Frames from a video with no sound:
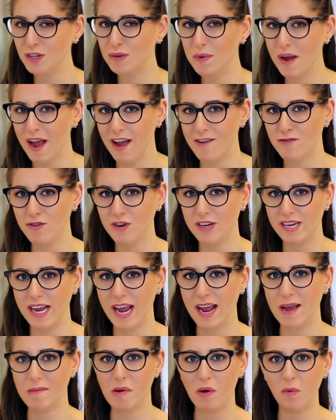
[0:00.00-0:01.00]
you every
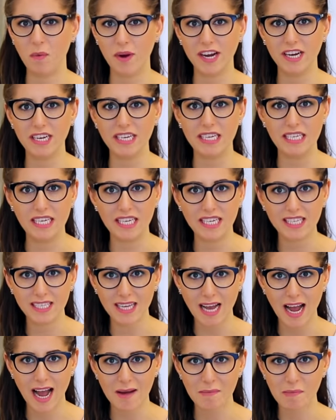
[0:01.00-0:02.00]
day, but when it does
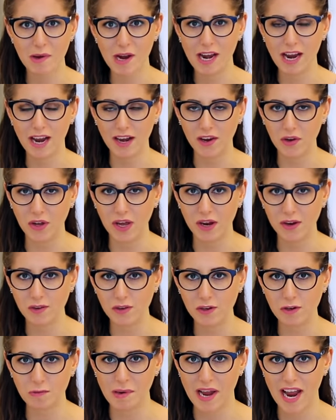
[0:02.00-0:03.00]
happen and you get a
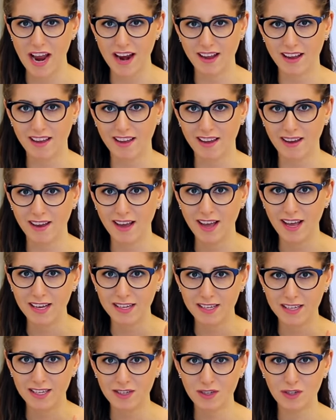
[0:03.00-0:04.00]
little panicky,
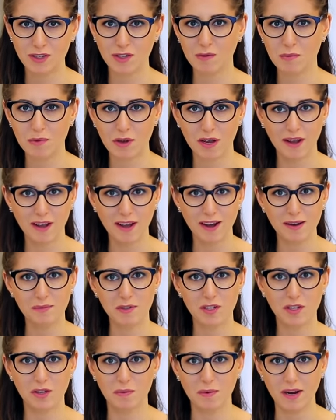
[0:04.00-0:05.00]
dish soap can come
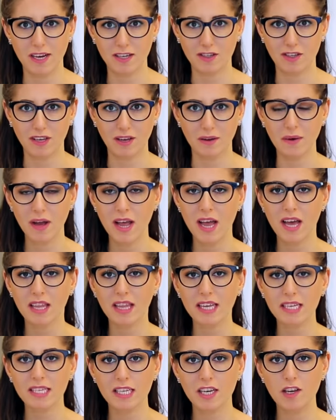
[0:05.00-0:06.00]
to the rescue.
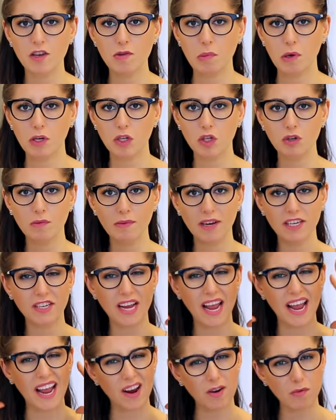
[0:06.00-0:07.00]
Let's say you put too much
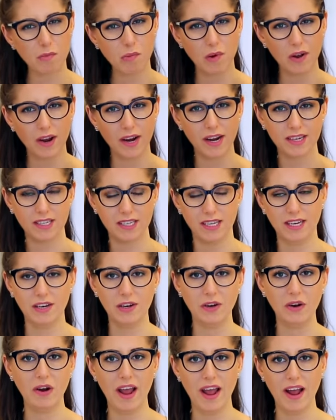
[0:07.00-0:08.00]
hair product in
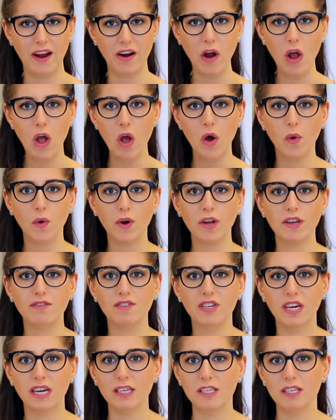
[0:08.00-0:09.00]
your hair, or you've
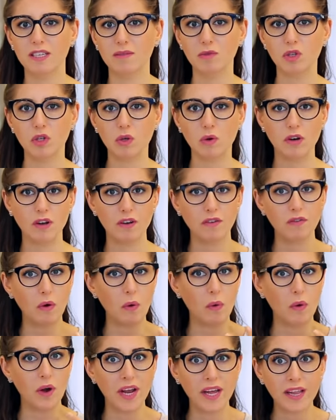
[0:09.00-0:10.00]
done some sort of
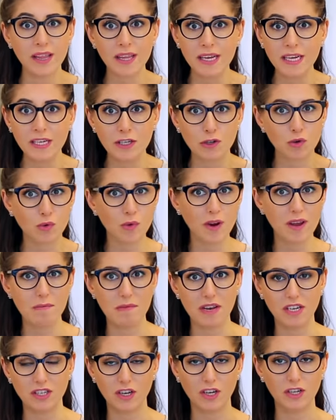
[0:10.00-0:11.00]
oily
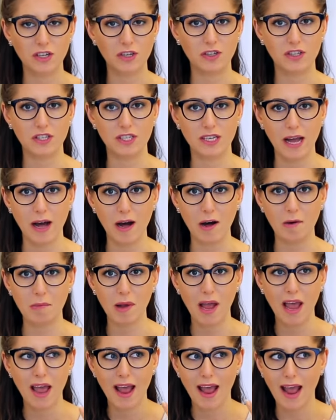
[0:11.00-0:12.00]
treatment on your scalp
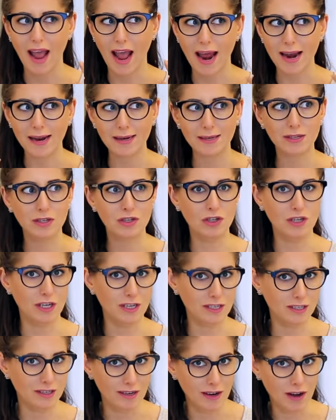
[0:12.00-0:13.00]
and it's
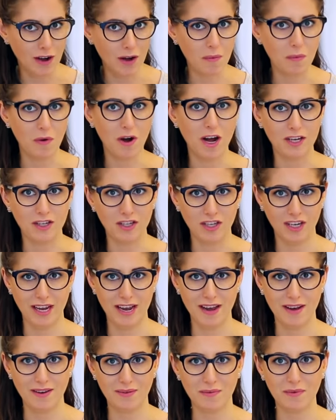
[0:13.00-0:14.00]
just not washing
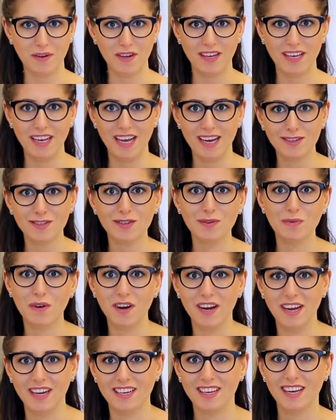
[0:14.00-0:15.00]
out. Well, guess
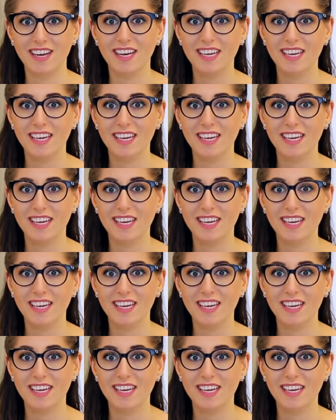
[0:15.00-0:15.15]
what?